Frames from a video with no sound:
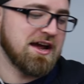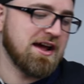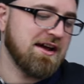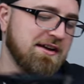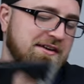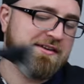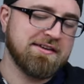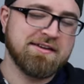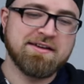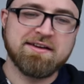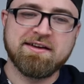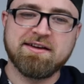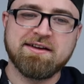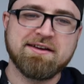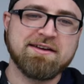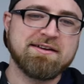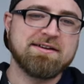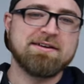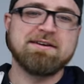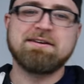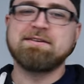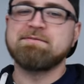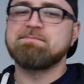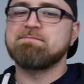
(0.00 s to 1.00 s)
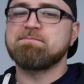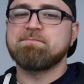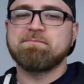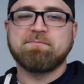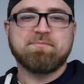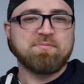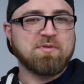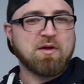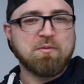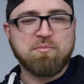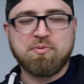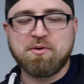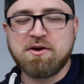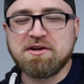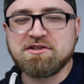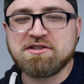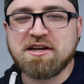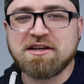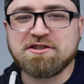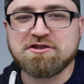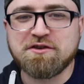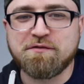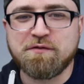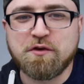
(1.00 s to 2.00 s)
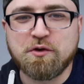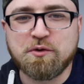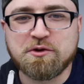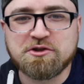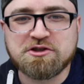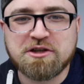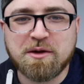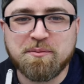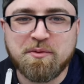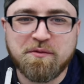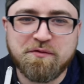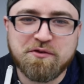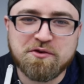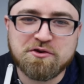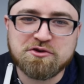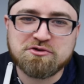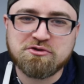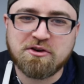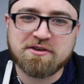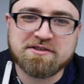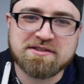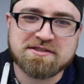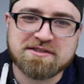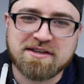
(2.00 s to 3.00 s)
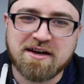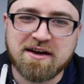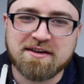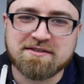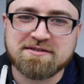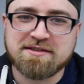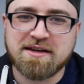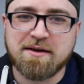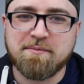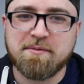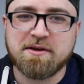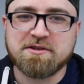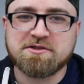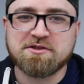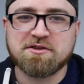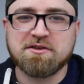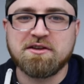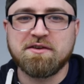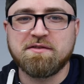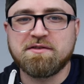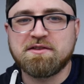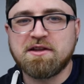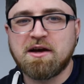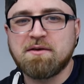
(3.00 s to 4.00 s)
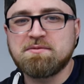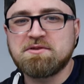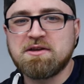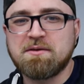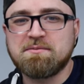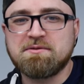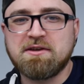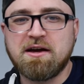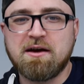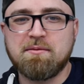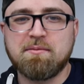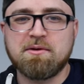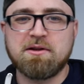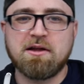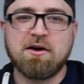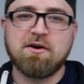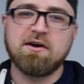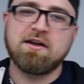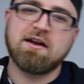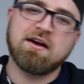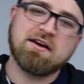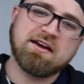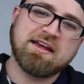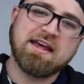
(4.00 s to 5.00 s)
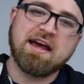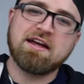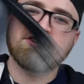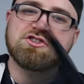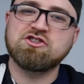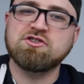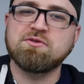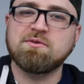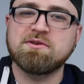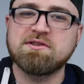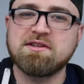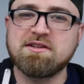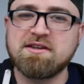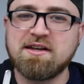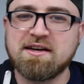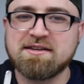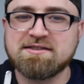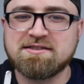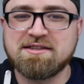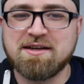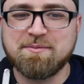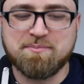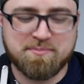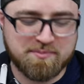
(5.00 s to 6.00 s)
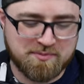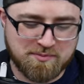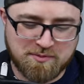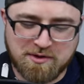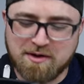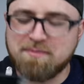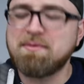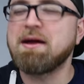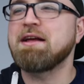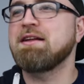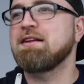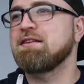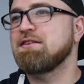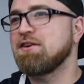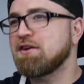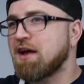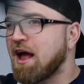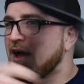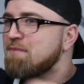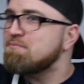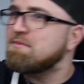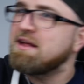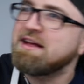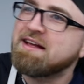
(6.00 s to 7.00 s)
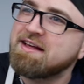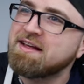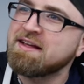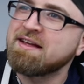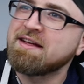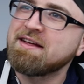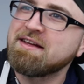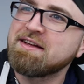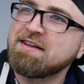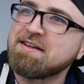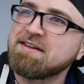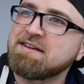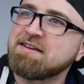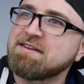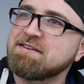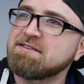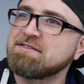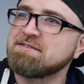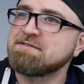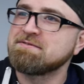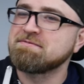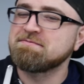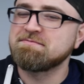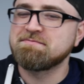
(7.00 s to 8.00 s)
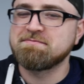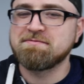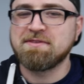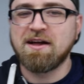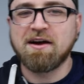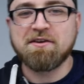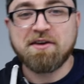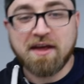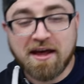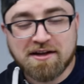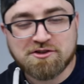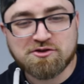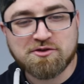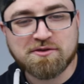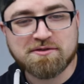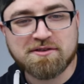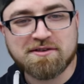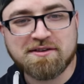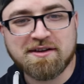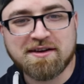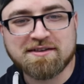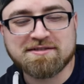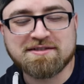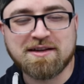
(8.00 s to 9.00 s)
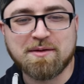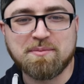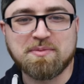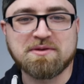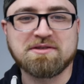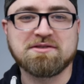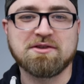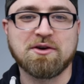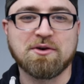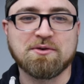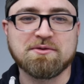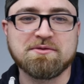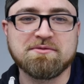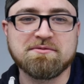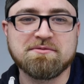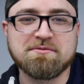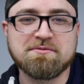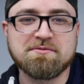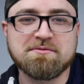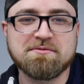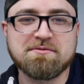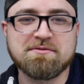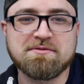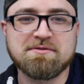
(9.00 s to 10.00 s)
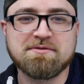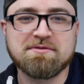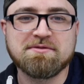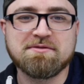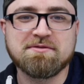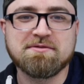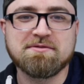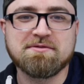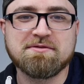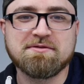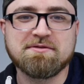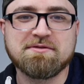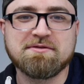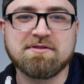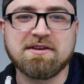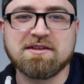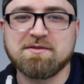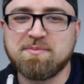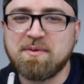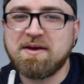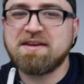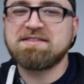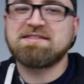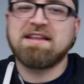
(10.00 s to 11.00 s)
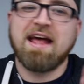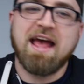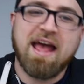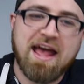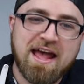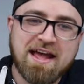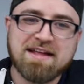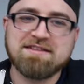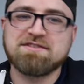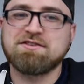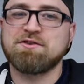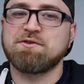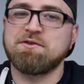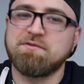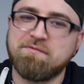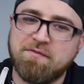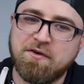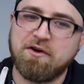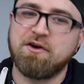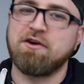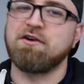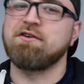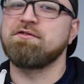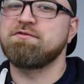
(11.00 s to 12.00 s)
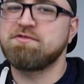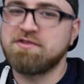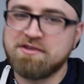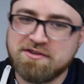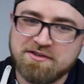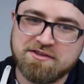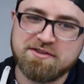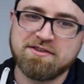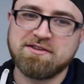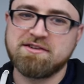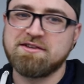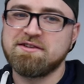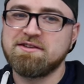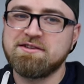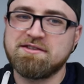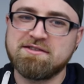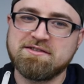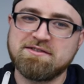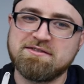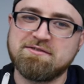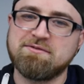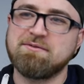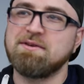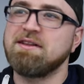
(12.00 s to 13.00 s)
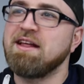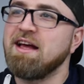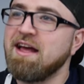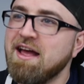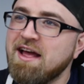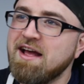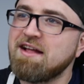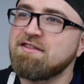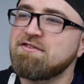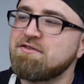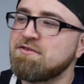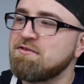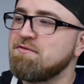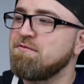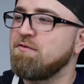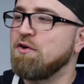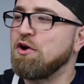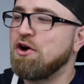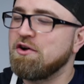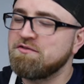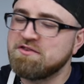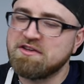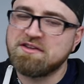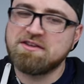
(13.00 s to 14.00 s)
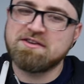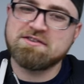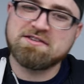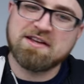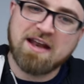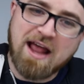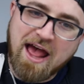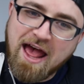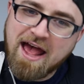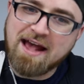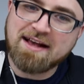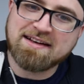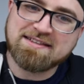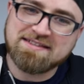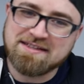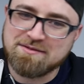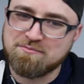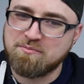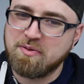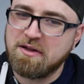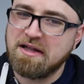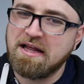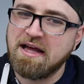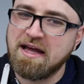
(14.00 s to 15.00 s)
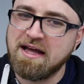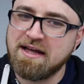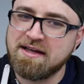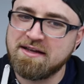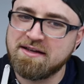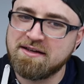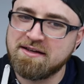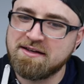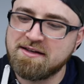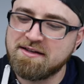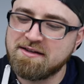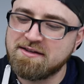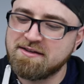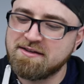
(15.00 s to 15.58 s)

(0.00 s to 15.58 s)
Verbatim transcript: Jack. Appreciate your viewership. If you enjoyed this content, make sure to leave a thumbs up down below, and I'll catch you on the next step. What am I? Look, I'm like, I'll catch you on the next episode. It's because the hands are involved. When the hands are involved and there's an axe in play,